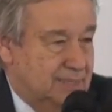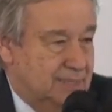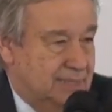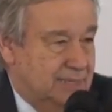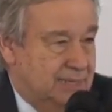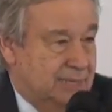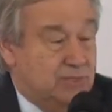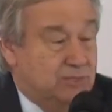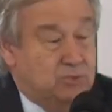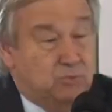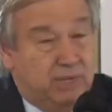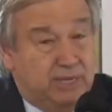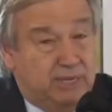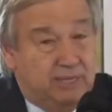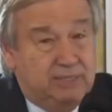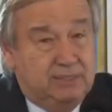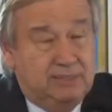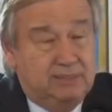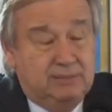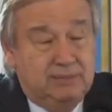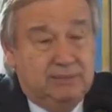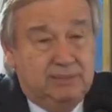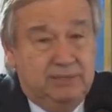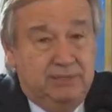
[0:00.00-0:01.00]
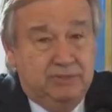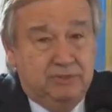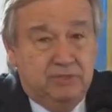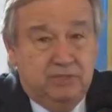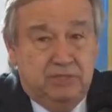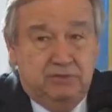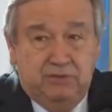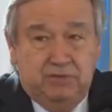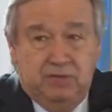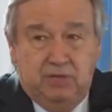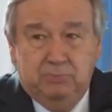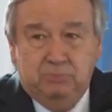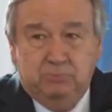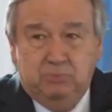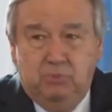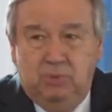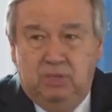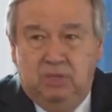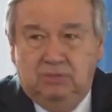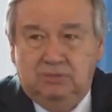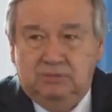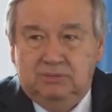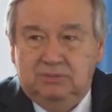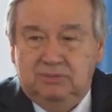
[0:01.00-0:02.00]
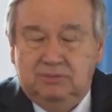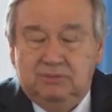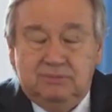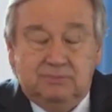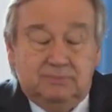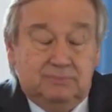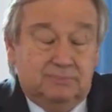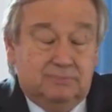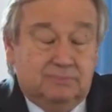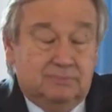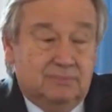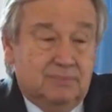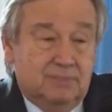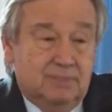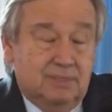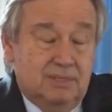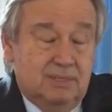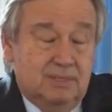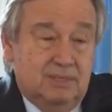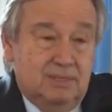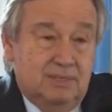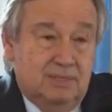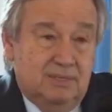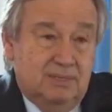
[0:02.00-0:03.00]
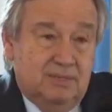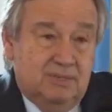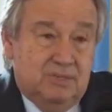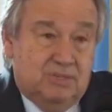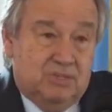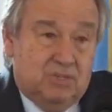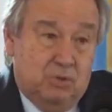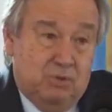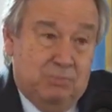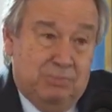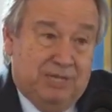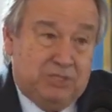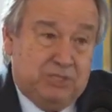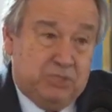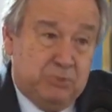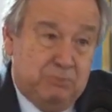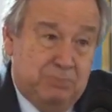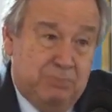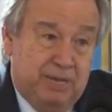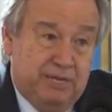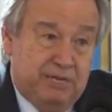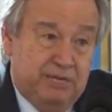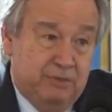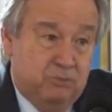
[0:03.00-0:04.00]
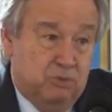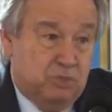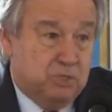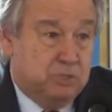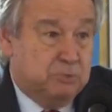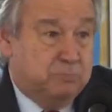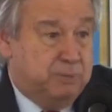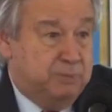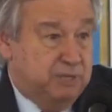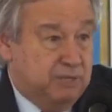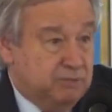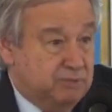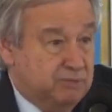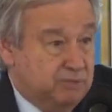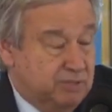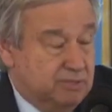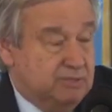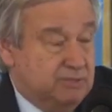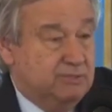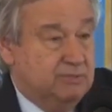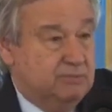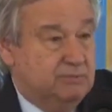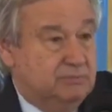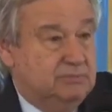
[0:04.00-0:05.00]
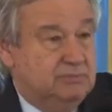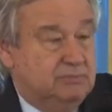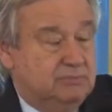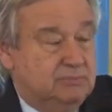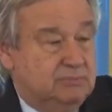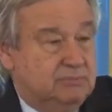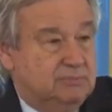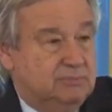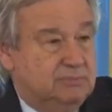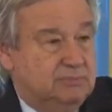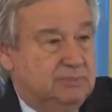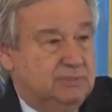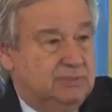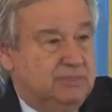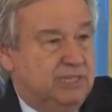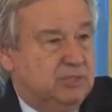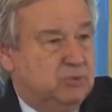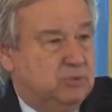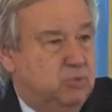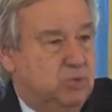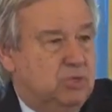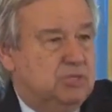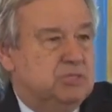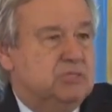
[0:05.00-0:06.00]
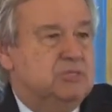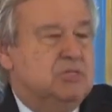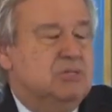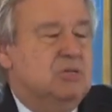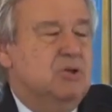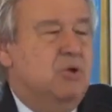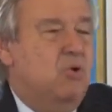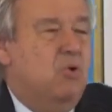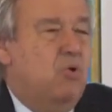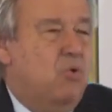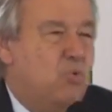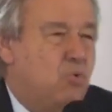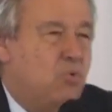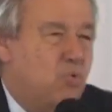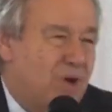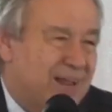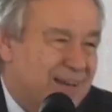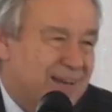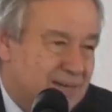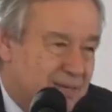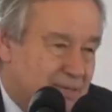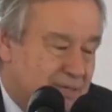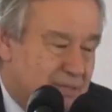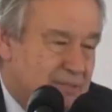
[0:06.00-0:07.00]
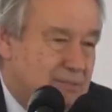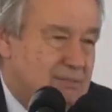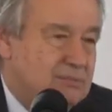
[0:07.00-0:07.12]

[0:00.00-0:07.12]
And when in the developed world so much money was printed, that was one